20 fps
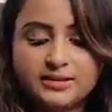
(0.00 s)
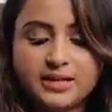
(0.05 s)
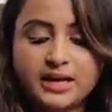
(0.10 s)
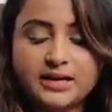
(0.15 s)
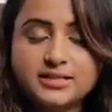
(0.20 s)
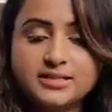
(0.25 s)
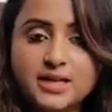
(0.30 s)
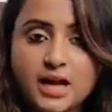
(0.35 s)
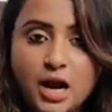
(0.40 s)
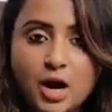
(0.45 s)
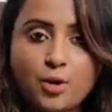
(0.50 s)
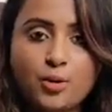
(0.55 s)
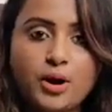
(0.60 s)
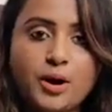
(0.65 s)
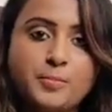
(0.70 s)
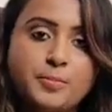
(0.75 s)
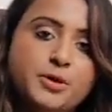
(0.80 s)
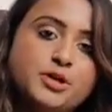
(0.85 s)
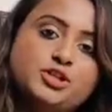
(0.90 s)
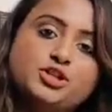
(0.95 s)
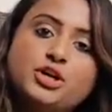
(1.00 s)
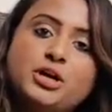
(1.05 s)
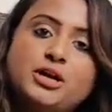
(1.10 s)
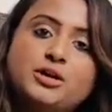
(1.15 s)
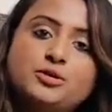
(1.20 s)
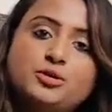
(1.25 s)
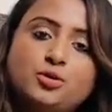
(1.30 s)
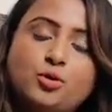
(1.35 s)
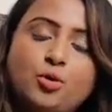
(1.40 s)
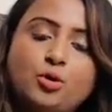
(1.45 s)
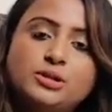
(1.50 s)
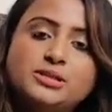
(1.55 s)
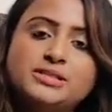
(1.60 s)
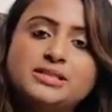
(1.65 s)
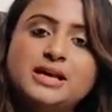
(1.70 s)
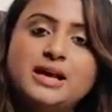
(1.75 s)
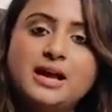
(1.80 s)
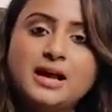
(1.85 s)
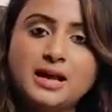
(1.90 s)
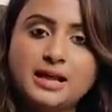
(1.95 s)
That's how aperture
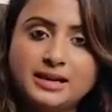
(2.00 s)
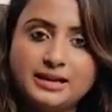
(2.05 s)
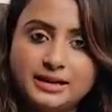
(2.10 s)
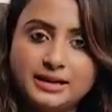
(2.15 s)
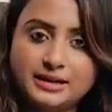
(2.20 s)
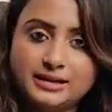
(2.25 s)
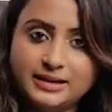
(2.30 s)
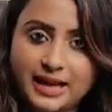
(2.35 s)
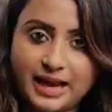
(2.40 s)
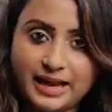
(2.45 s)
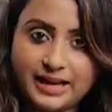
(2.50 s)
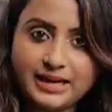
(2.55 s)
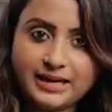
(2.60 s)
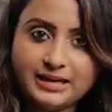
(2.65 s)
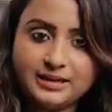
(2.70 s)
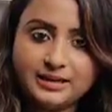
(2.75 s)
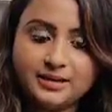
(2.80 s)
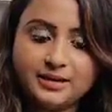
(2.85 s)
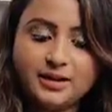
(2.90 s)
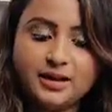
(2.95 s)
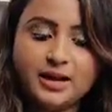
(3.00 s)
controls light.